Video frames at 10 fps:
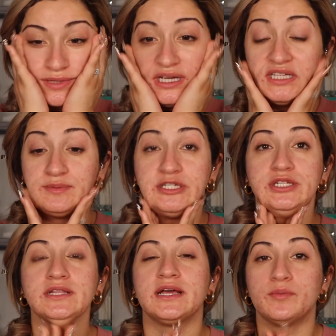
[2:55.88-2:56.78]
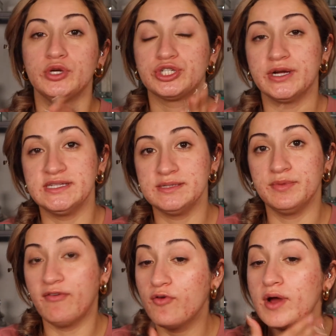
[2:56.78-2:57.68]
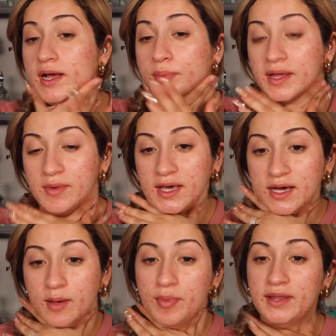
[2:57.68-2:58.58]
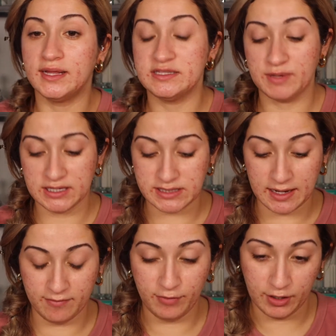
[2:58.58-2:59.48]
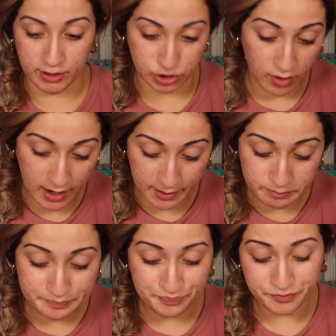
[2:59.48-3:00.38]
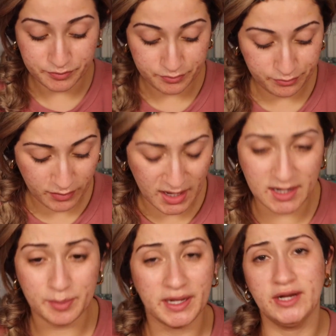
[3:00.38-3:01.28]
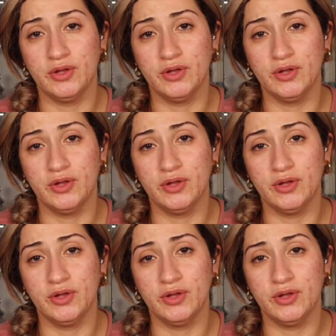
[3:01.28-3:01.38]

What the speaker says: I especially like moisturizing before I apply makeup, and that's because I am very dry, and applying